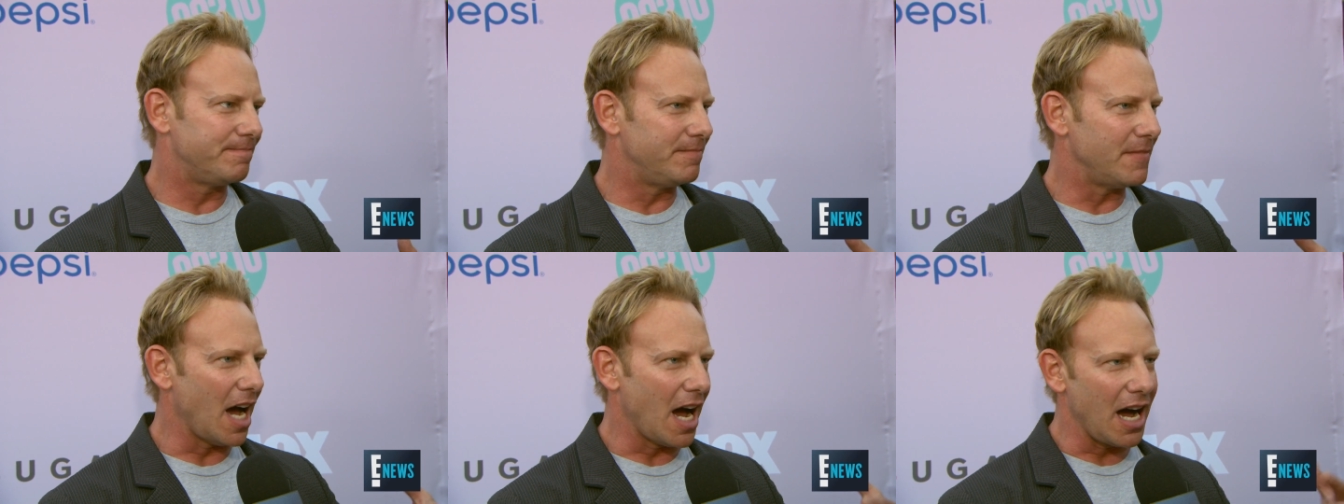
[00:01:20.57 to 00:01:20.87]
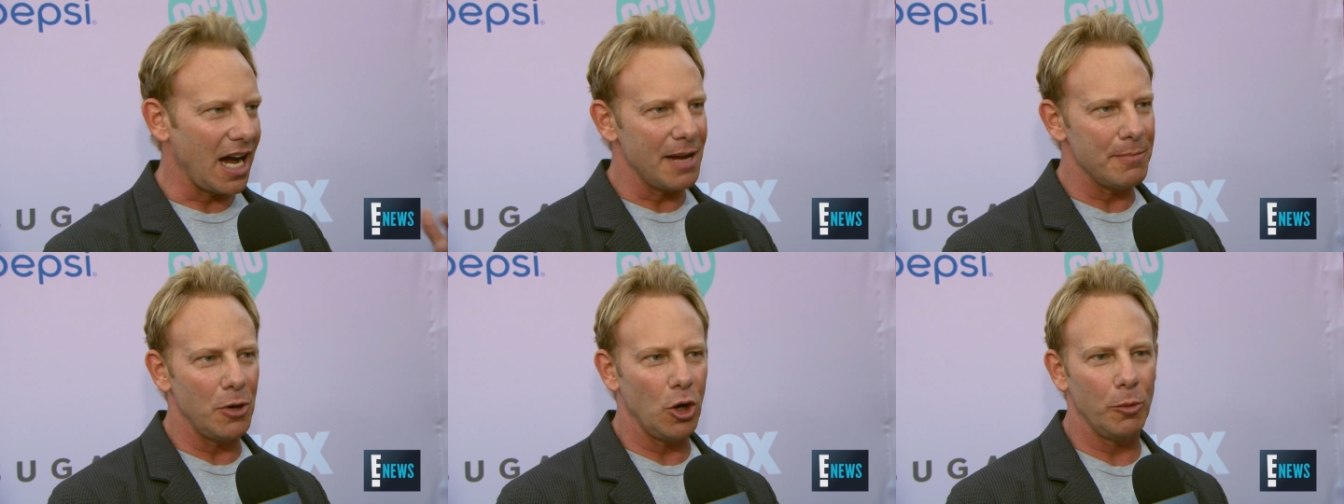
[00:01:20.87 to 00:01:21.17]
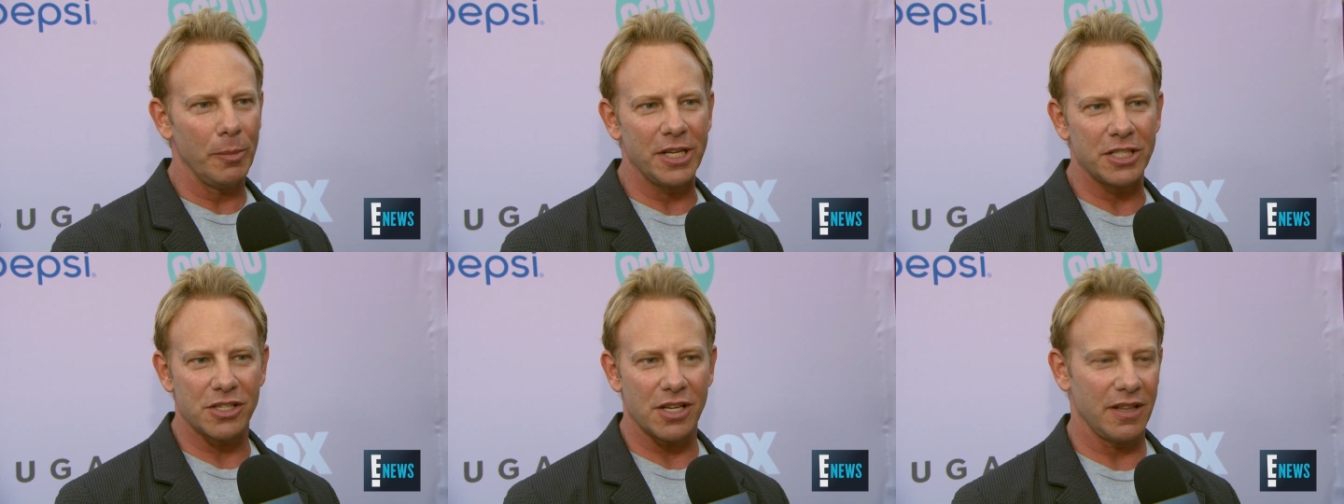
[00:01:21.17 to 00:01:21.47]
high
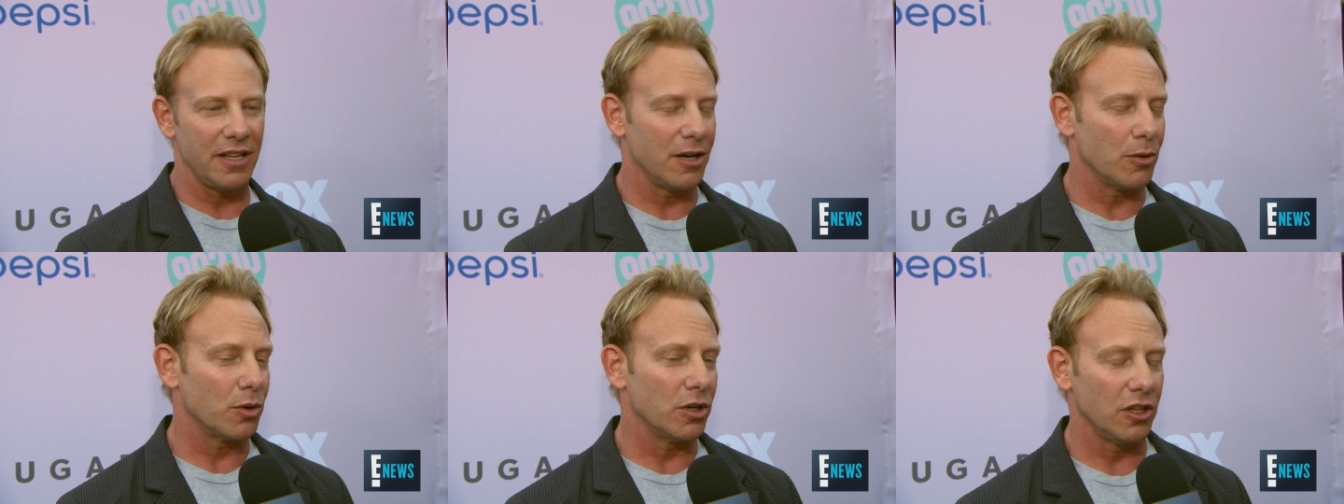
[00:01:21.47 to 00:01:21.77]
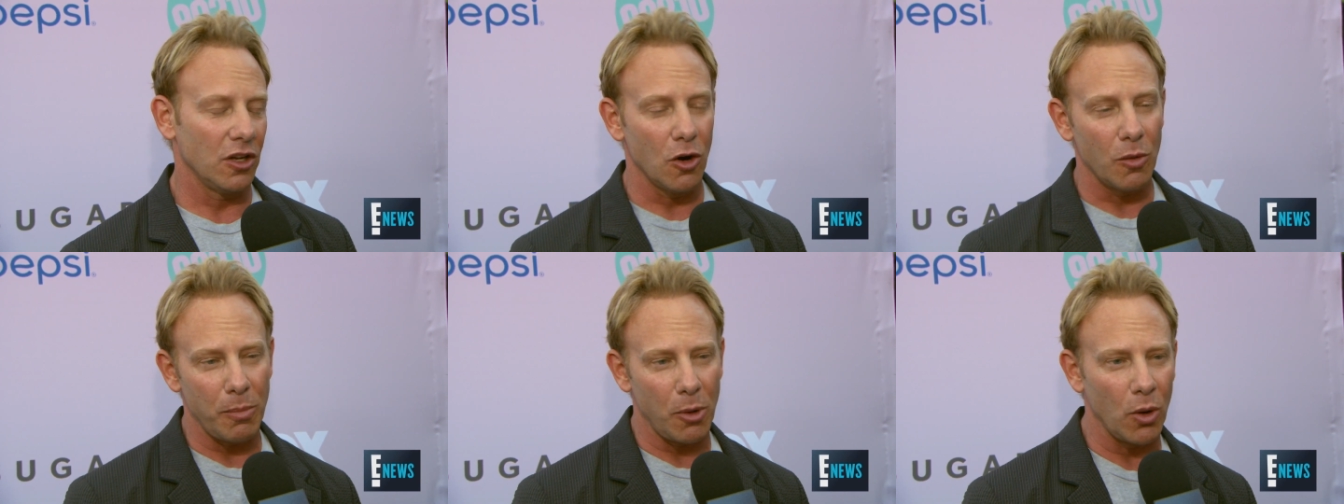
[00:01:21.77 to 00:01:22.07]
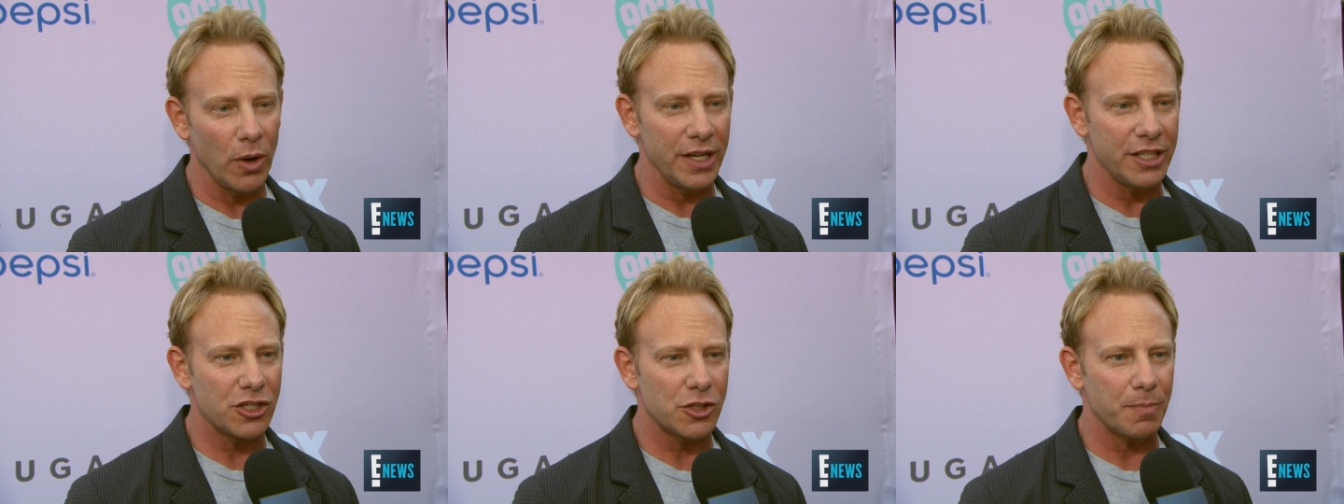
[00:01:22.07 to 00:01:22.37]
moments and there were low
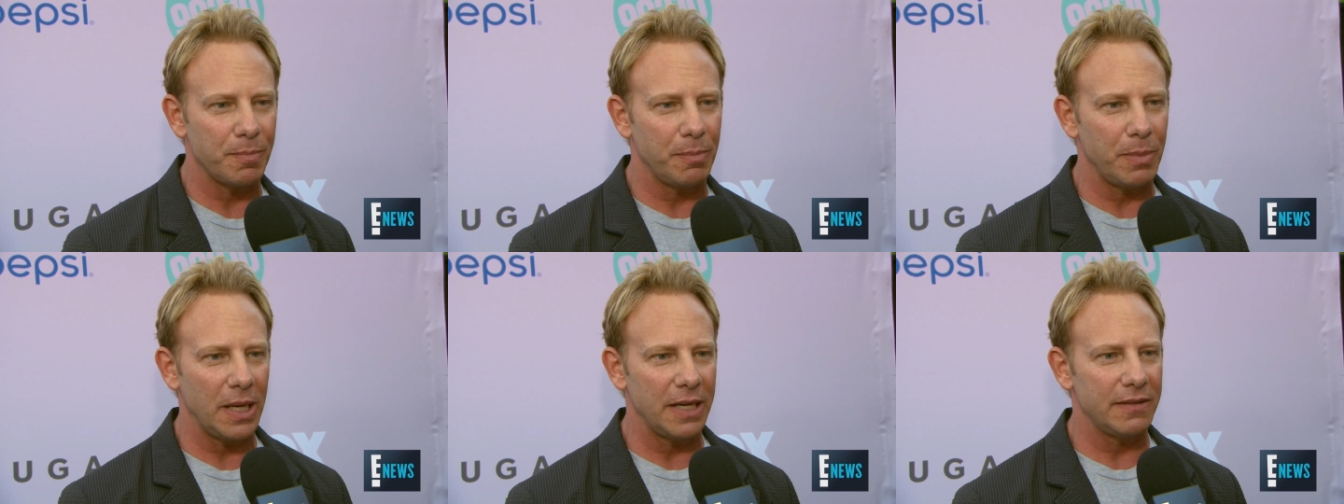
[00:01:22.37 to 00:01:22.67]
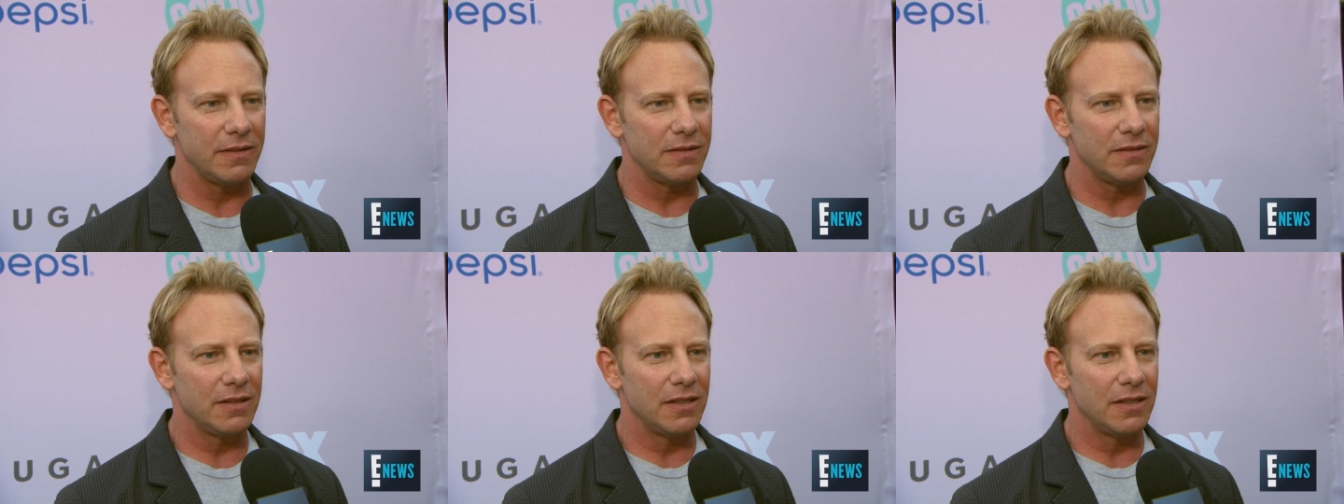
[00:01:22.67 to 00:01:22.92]
points, but